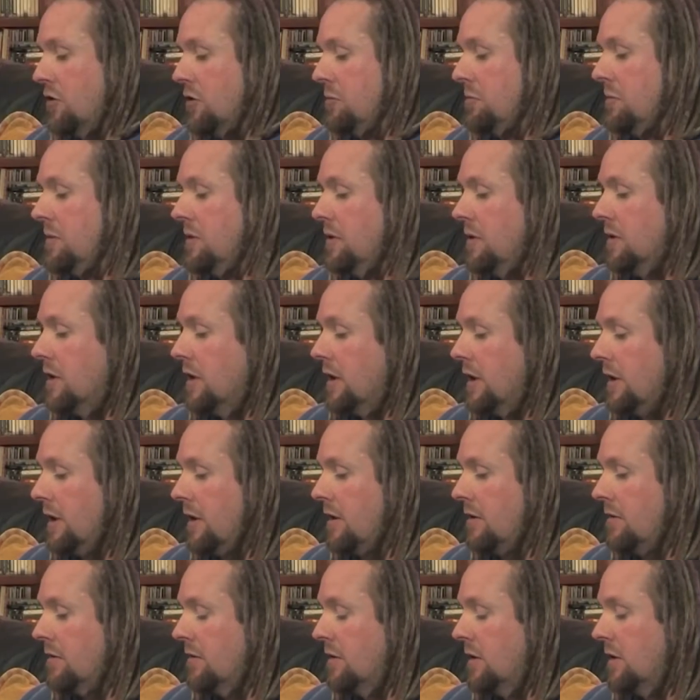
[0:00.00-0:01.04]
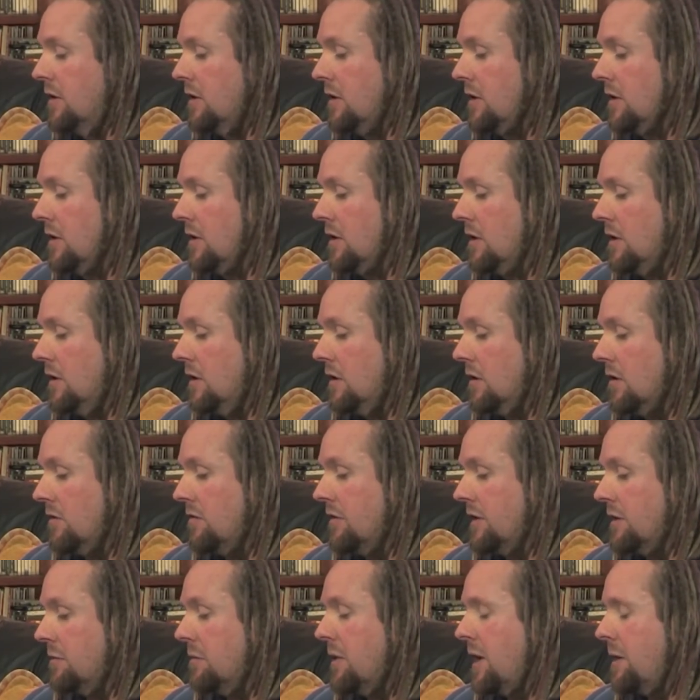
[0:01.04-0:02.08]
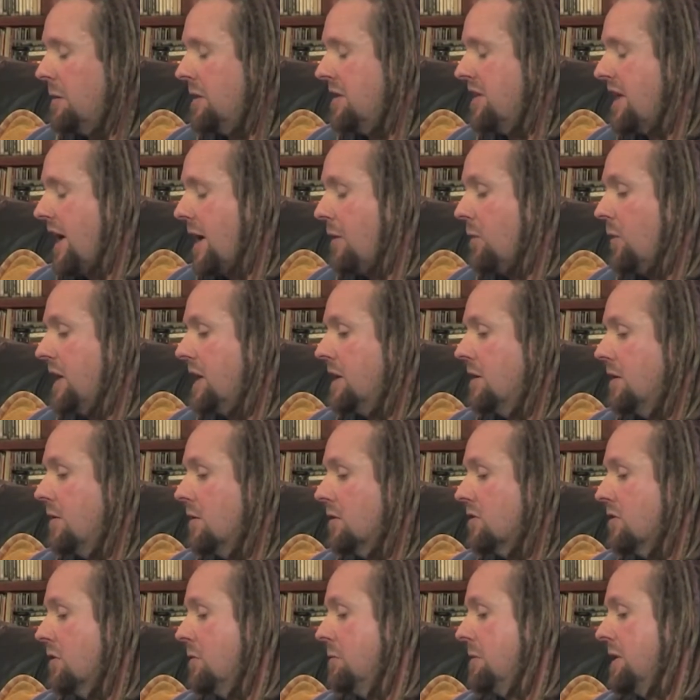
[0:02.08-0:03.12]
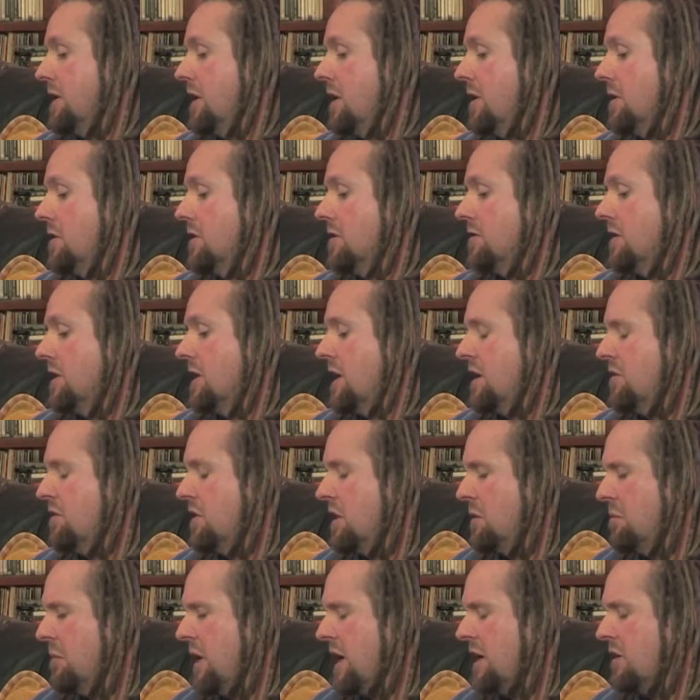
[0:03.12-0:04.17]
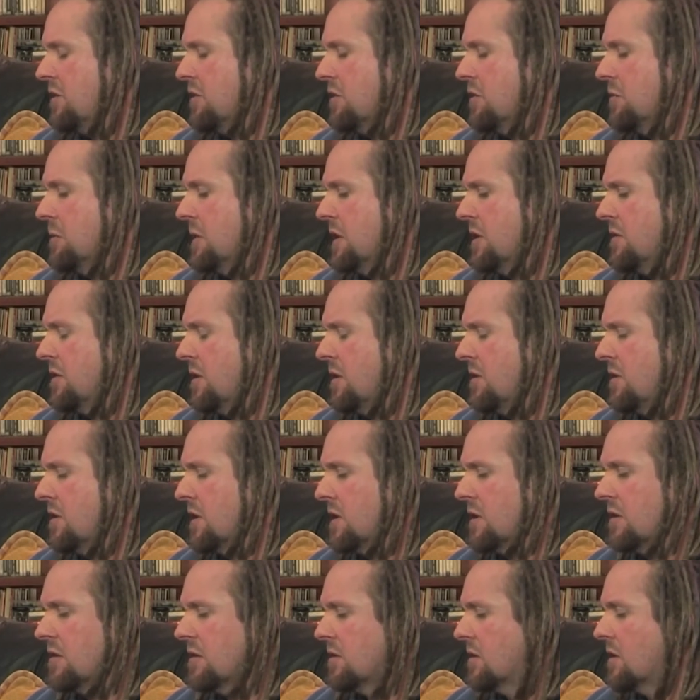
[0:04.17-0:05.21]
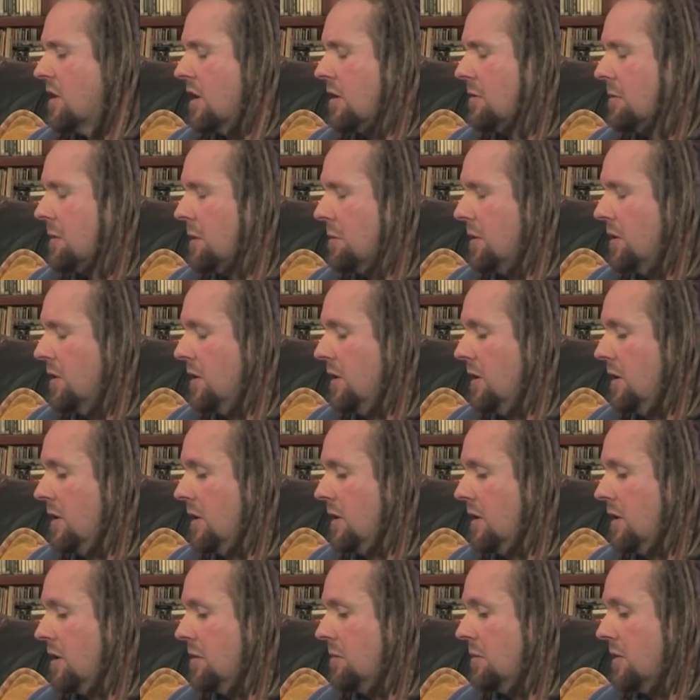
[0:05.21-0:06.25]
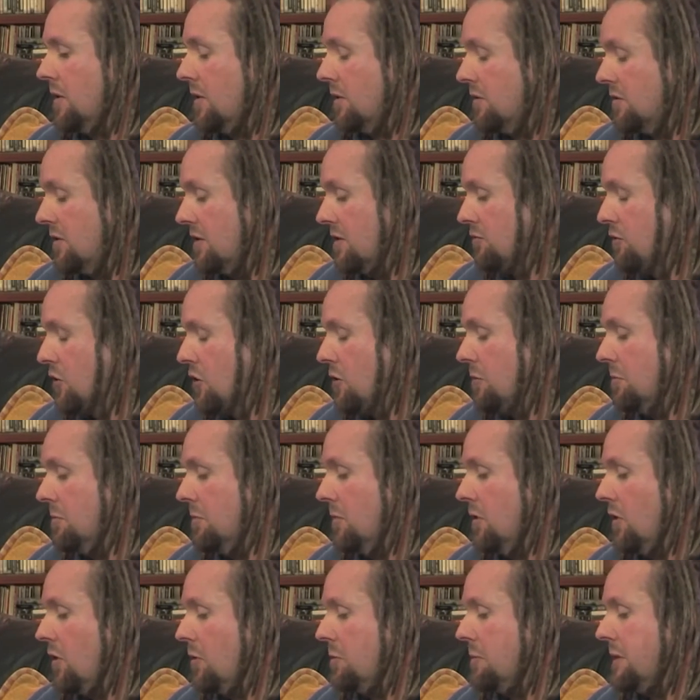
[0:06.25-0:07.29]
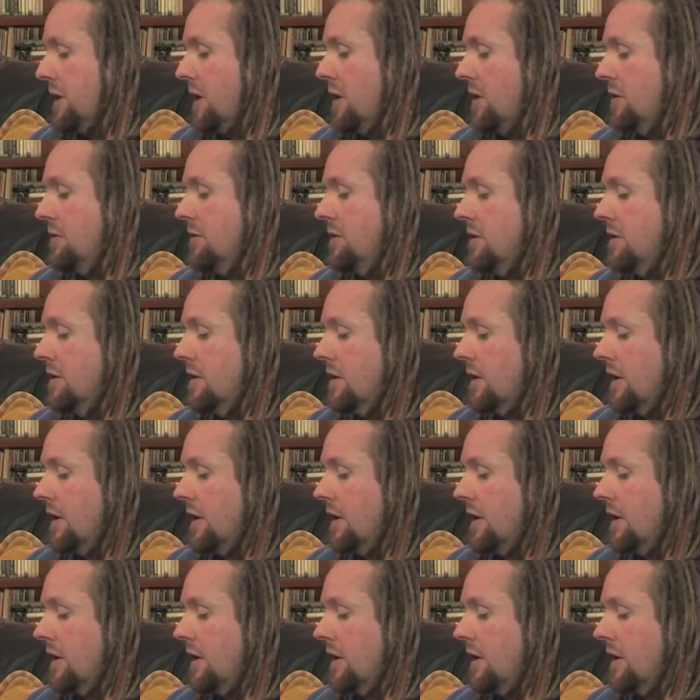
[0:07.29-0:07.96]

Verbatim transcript: room. Uh, I think maybe that week I was on my own. I didn't have any mates with me. I don't think. I can't remember, but I was in a room on my own.